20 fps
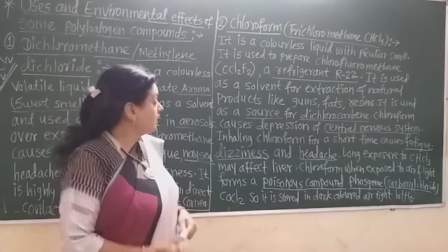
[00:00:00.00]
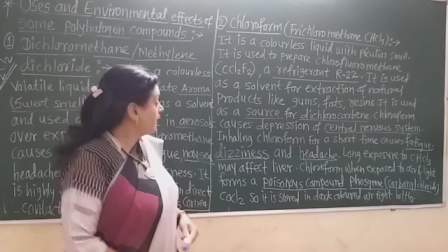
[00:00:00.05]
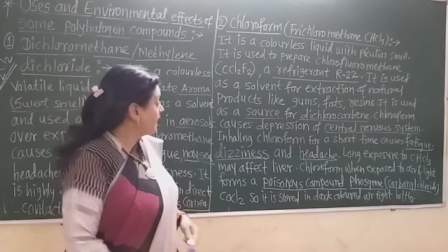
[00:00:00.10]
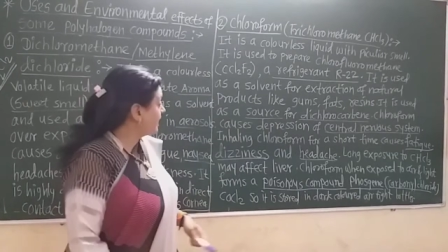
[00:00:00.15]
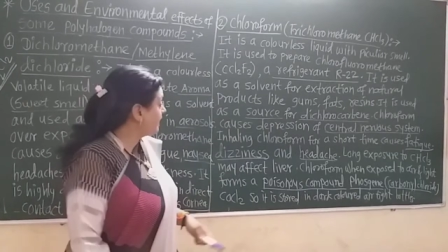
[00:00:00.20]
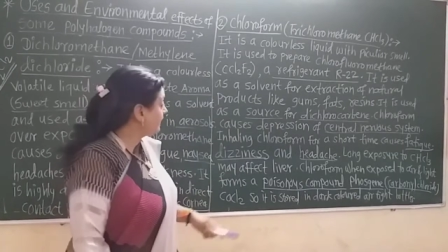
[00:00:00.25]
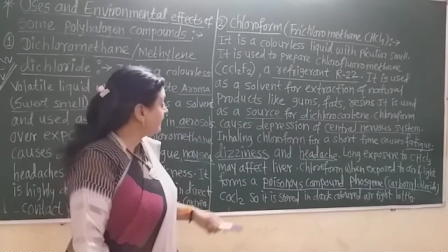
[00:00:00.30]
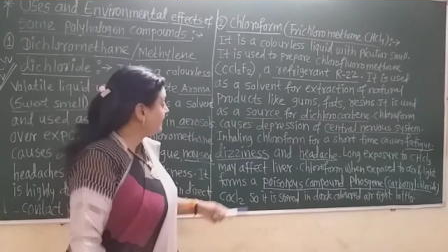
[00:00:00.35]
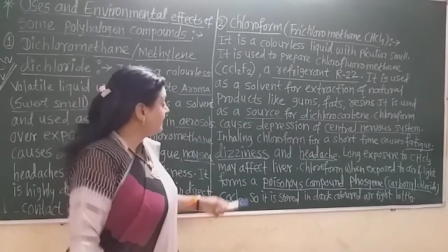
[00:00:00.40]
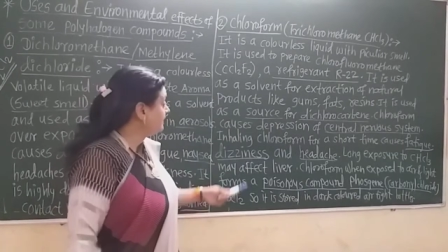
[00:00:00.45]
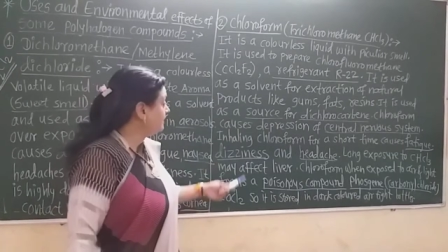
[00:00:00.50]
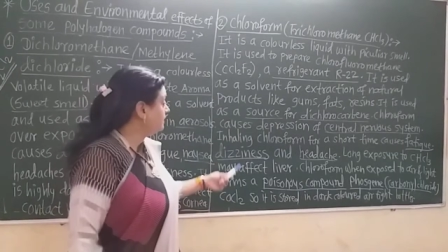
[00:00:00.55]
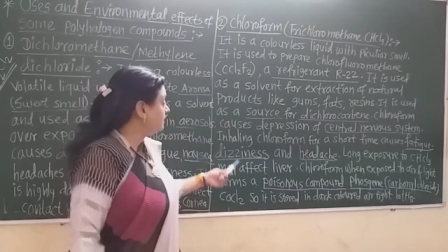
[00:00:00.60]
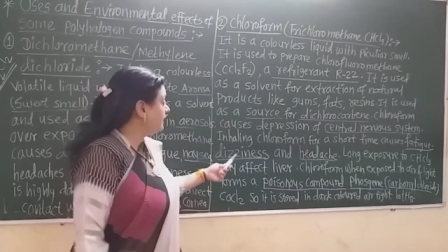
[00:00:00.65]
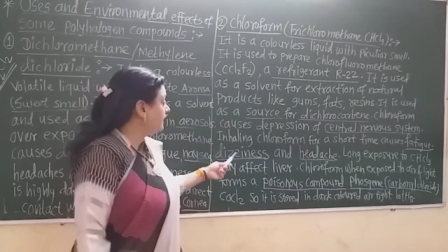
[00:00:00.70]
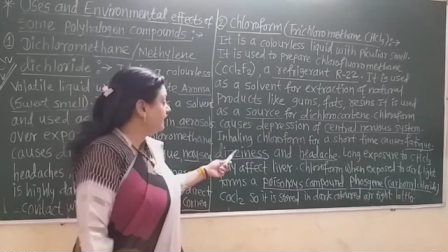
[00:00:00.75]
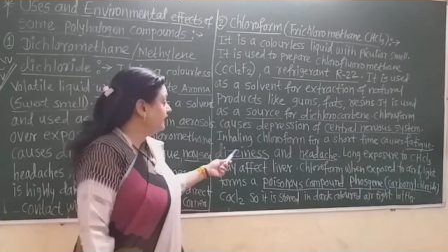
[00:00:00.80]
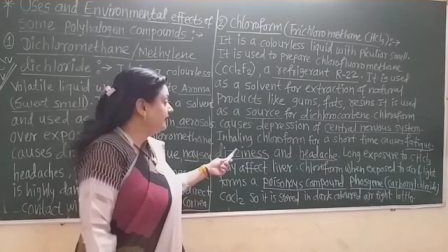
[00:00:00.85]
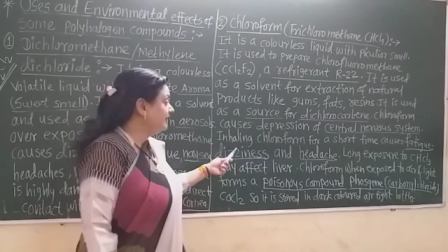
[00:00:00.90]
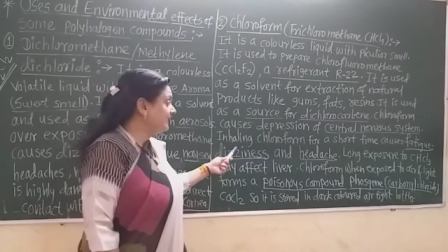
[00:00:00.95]

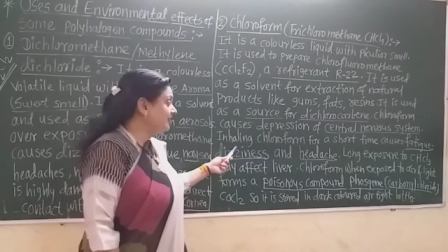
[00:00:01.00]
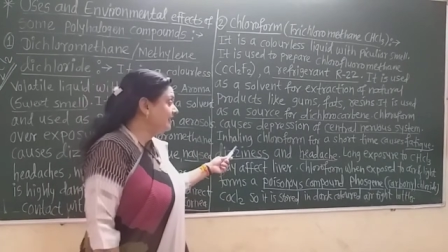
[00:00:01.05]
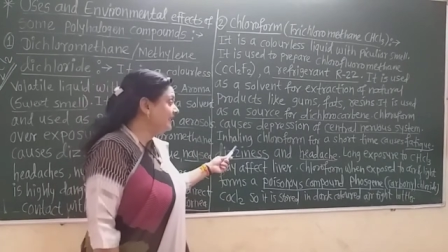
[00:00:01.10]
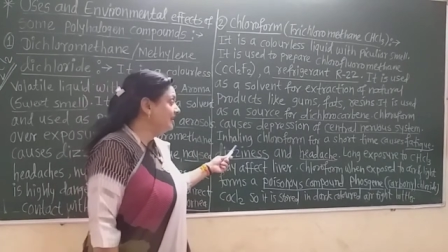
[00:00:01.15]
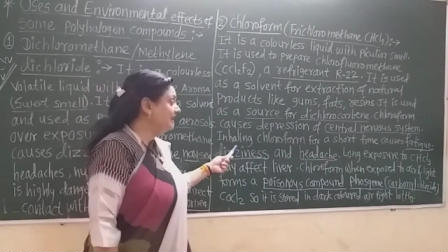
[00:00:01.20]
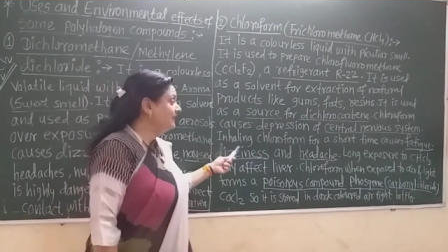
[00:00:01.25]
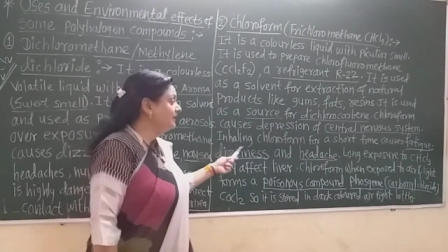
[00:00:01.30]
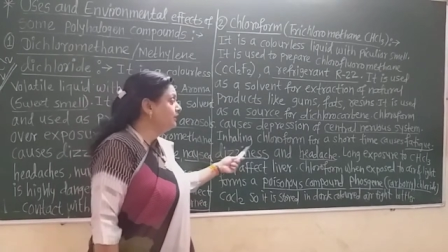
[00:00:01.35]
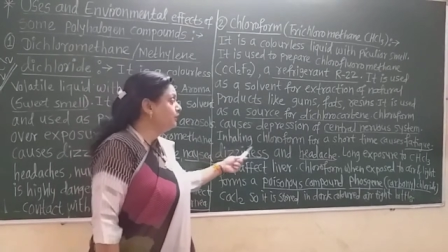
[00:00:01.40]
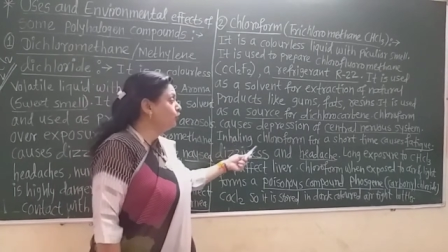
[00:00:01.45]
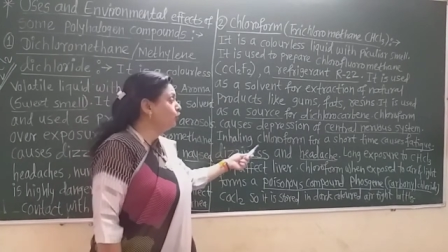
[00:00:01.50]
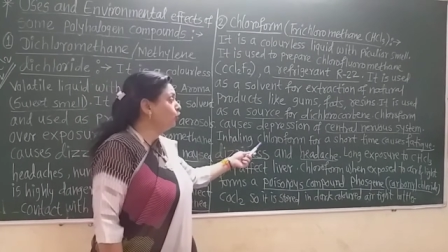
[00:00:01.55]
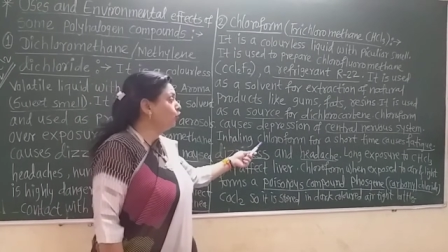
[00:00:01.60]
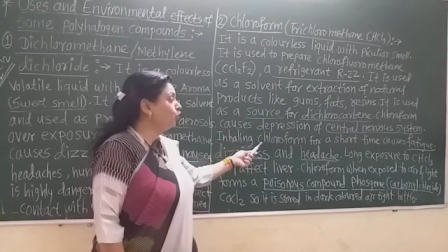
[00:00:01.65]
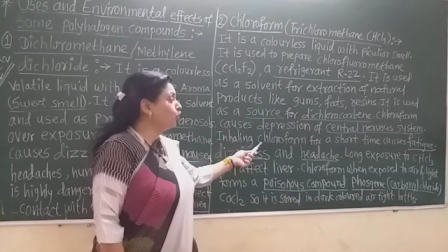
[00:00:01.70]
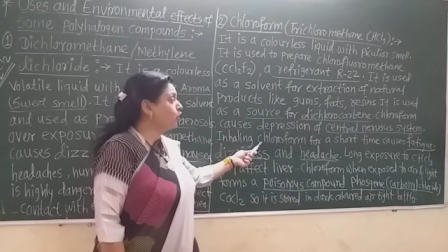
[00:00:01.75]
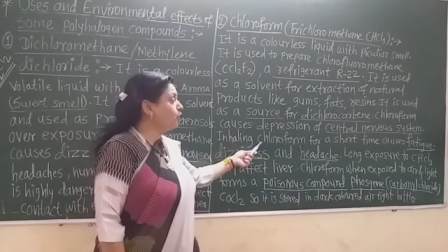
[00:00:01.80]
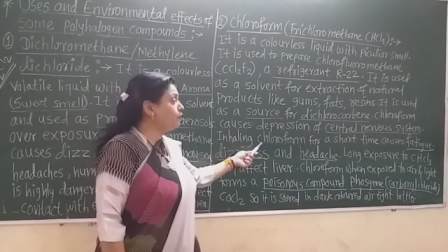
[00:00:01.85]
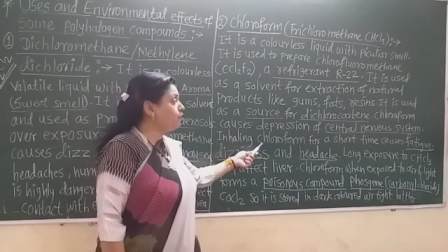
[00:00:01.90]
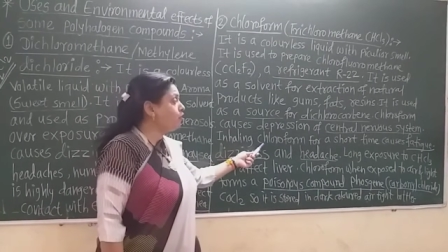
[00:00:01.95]
Again, inhaling
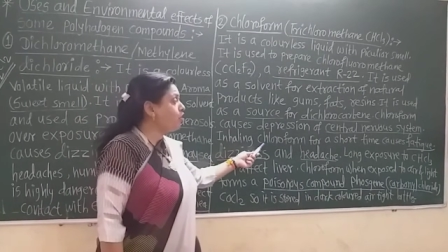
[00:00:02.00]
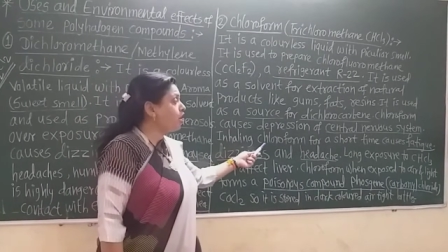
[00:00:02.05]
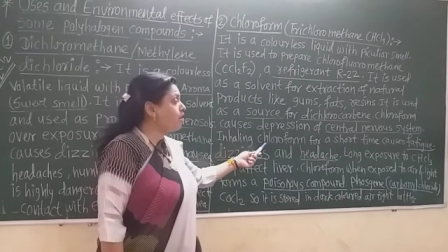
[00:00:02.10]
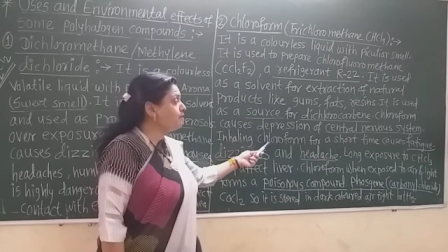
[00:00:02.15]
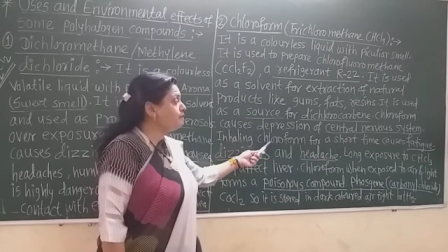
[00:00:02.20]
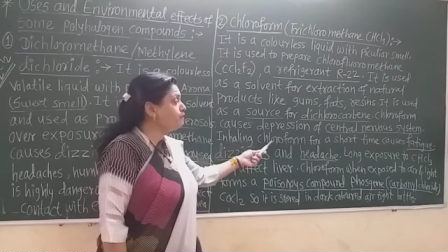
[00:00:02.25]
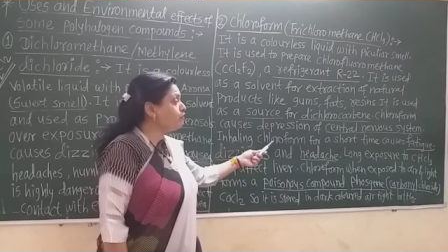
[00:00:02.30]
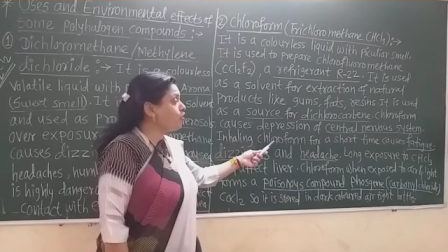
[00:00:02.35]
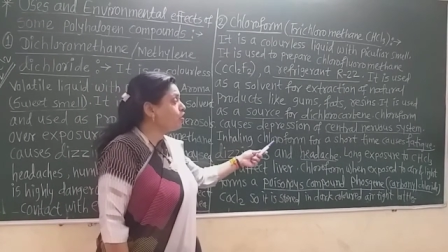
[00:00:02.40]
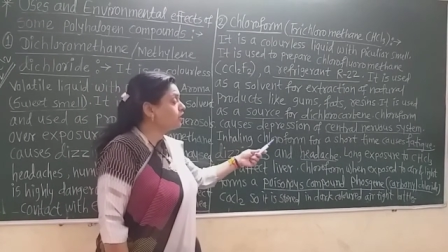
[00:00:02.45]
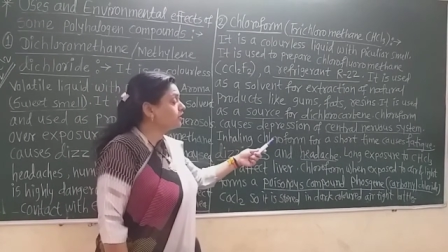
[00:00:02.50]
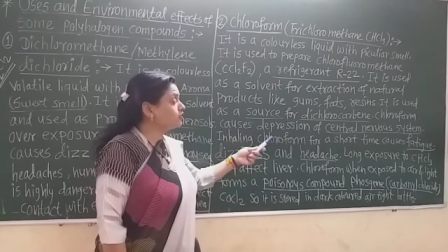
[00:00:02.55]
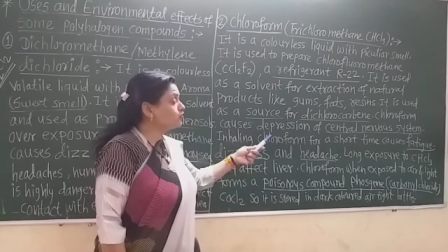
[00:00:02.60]
chloroform for